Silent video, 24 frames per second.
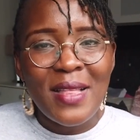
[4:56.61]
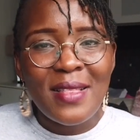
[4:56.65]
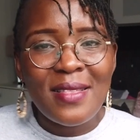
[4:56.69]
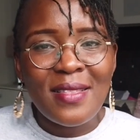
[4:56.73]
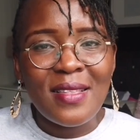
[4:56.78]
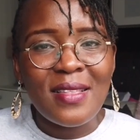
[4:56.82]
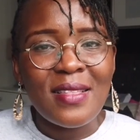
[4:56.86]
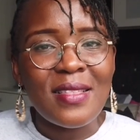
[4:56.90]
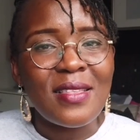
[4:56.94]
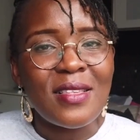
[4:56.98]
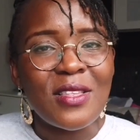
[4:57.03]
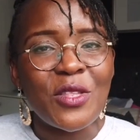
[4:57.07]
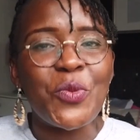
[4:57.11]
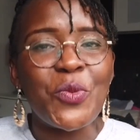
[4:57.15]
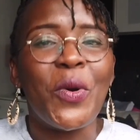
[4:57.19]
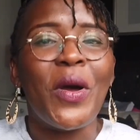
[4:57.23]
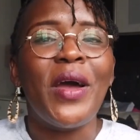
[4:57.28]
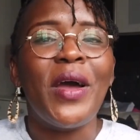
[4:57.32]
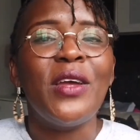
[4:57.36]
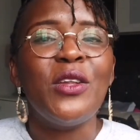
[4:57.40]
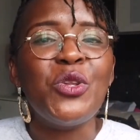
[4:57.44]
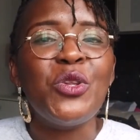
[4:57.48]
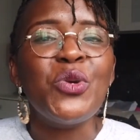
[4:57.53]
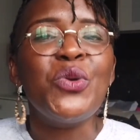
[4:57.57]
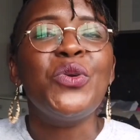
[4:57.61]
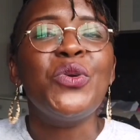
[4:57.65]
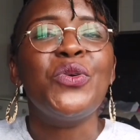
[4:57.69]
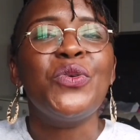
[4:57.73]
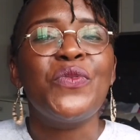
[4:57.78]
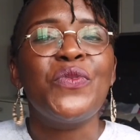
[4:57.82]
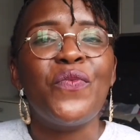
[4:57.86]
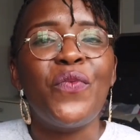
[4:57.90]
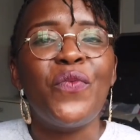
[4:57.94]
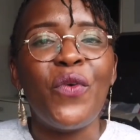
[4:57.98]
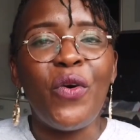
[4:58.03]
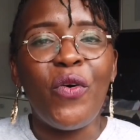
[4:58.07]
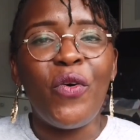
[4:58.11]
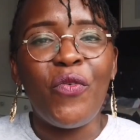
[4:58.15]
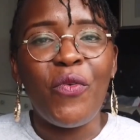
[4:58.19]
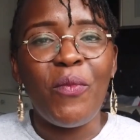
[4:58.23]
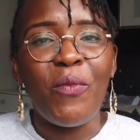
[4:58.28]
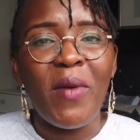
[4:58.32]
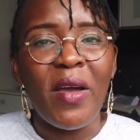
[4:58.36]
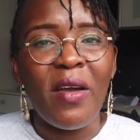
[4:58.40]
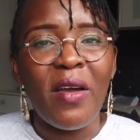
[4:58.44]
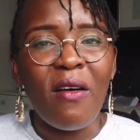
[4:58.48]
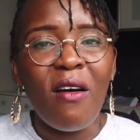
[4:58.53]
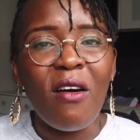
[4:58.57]
instances where I do use foil for
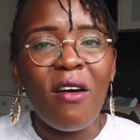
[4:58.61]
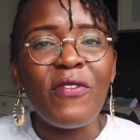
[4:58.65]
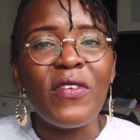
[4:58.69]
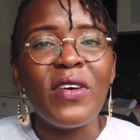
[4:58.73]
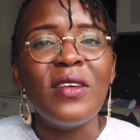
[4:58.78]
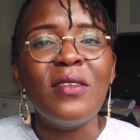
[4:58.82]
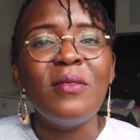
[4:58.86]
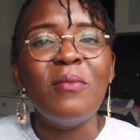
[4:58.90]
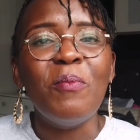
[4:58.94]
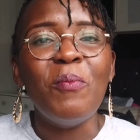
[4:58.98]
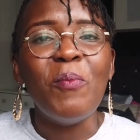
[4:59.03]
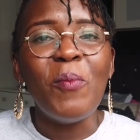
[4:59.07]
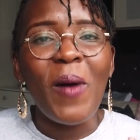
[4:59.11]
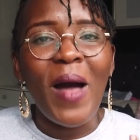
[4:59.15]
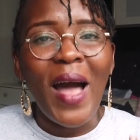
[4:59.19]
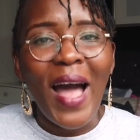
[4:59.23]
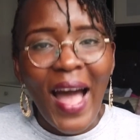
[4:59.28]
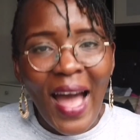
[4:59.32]
my oven,